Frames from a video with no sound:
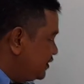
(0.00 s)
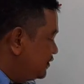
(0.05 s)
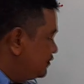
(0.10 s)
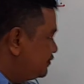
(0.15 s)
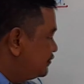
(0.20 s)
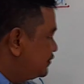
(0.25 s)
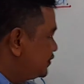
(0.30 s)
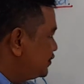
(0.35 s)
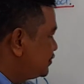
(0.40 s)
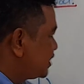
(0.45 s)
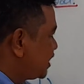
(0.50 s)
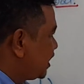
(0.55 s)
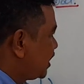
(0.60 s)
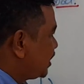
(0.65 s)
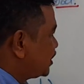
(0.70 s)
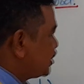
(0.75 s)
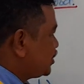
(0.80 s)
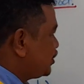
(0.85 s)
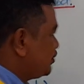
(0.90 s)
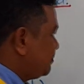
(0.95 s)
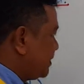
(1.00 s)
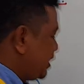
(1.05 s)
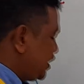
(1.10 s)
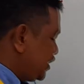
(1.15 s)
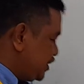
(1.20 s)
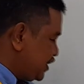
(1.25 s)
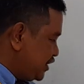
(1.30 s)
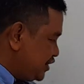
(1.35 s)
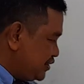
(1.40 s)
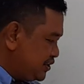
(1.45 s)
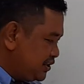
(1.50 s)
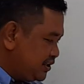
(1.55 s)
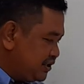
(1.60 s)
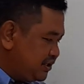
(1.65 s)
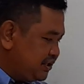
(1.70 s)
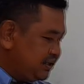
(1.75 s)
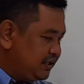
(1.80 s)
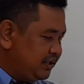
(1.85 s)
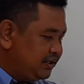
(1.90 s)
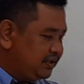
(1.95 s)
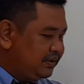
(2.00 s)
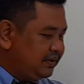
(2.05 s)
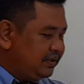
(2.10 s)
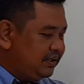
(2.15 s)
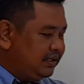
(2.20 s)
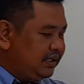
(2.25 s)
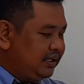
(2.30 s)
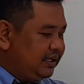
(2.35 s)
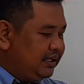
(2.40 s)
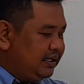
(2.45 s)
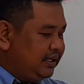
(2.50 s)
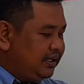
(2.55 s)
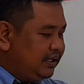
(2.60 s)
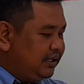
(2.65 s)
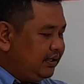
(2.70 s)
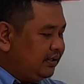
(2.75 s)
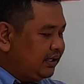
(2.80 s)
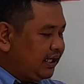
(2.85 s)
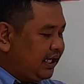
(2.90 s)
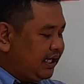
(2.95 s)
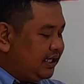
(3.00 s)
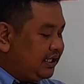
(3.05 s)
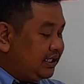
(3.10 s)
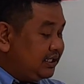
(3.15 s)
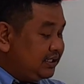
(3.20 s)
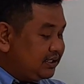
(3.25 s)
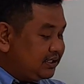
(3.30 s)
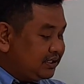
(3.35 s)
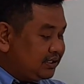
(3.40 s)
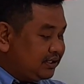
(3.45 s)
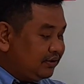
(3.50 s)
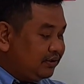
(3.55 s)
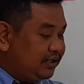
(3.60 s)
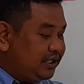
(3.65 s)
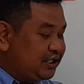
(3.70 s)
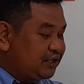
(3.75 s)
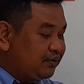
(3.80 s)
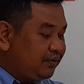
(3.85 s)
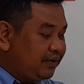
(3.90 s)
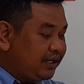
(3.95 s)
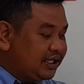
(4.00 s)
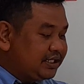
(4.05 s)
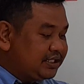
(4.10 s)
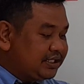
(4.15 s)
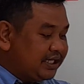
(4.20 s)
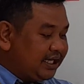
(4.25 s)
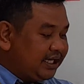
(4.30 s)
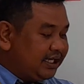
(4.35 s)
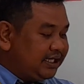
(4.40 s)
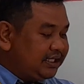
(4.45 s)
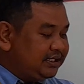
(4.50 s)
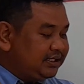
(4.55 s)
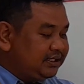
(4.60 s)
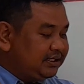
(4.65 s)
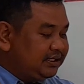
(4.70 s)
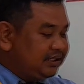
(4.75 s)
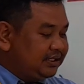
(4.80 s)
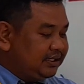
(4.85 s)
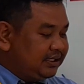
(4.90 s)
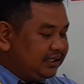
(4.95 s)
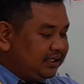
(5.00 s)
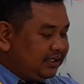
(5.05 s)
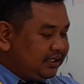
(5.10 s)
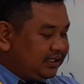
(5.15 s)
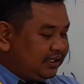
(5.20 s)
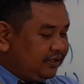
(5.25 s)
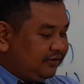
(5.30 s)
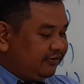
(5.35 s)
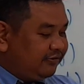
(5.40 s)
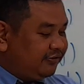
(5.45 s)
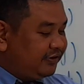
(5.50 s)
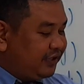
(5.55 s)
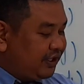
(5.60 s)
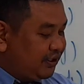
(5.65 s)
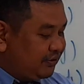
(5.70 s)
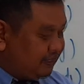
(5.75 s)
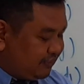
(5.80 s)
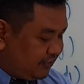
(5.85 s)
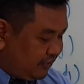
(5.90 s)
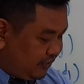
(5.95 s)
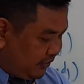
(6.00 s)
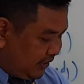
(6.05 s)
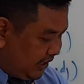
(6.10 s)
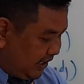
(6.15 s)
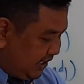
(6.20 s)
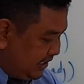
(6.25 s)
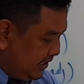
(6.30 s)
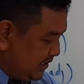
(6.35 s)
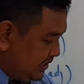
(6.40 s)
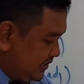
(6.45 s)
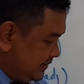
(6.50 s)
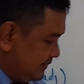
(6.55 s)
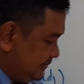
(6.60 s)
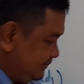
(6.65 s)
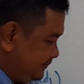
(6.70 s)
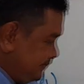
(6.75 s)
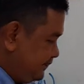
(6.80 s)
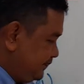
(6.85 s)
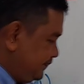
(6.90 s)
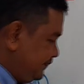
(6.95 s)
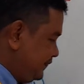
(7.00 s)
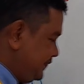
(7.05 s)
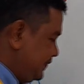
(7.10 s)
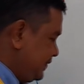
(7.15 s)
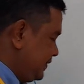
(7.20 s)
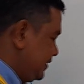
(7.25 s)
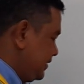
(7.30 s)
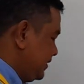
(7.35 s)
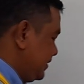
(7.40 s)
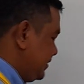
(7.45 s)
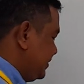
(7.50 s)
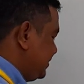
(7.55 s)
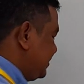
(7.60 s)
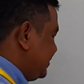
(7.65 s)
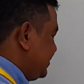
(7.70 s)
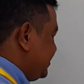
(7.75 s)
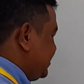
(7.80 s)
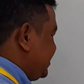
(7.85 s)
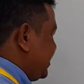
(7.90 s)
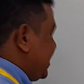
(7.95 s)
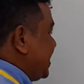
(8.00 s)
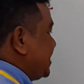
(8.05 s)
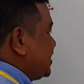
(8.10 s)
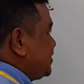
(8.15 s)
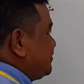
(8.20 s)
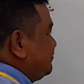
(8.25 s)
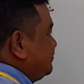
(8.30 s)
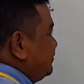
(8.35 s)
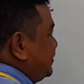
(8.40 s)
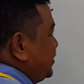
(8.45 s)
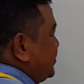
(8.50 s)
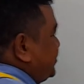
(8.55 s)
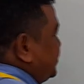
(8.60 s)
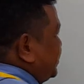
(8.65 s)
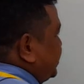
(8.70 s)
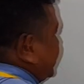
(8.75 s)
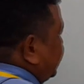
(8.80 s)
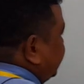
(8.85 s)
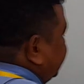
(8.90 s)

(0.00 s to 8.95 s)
Fruit or tomatoes? Okay, so this one I say, fruit, right? Yes, fruit.